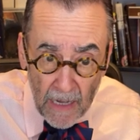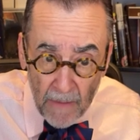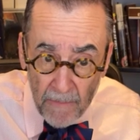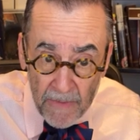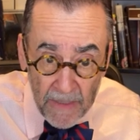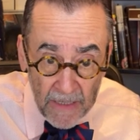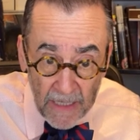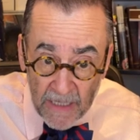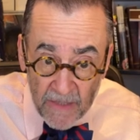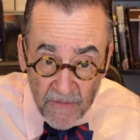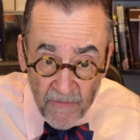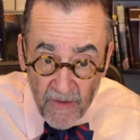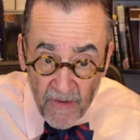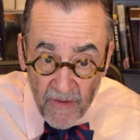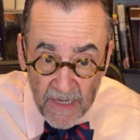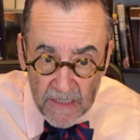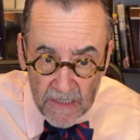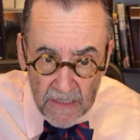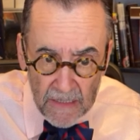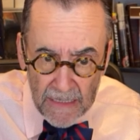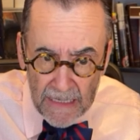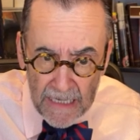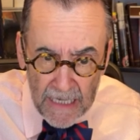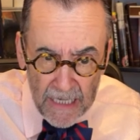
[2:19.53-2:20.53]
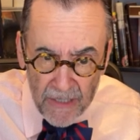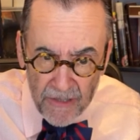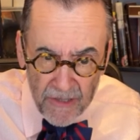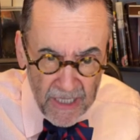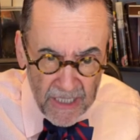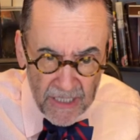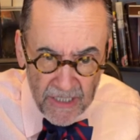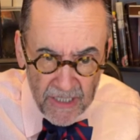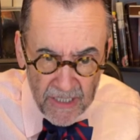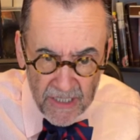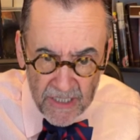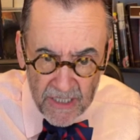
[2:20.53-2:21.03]
I mean, let's face it,
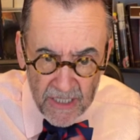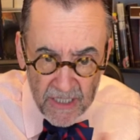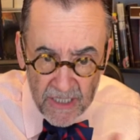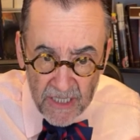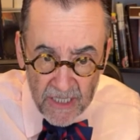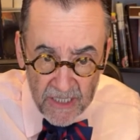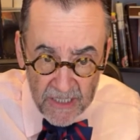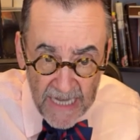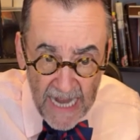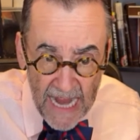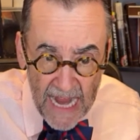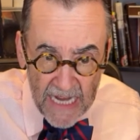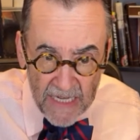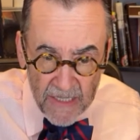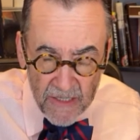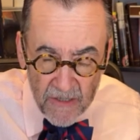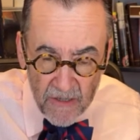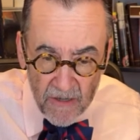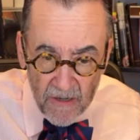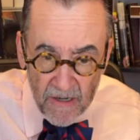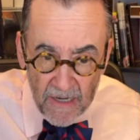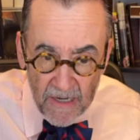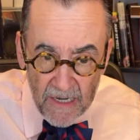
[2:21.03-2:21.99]
this is a disaster.